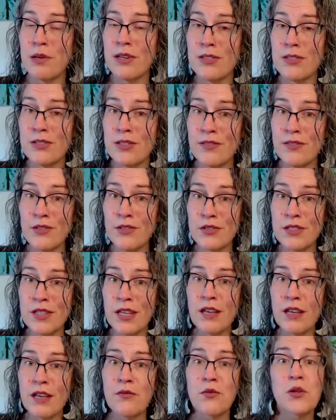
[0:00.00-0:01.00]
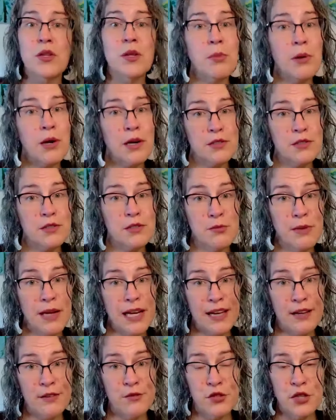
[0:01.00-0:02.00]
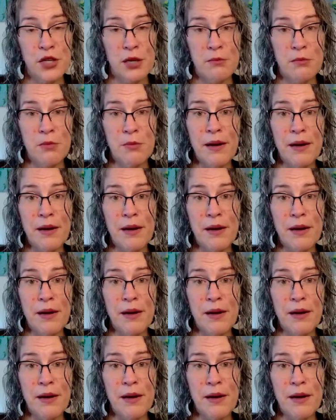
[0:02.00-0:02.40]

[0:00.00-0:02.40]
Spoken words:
parts of yourself or the parts you might have shame